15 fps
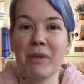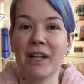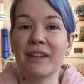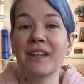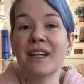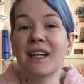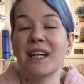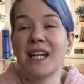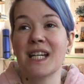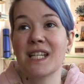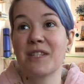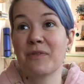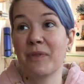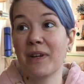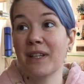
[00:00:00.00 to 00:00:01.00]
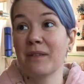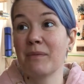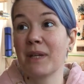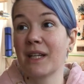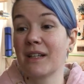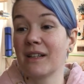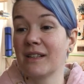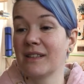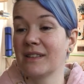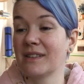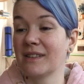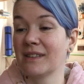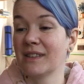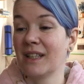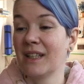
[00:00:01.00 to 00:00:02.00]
But it's funny because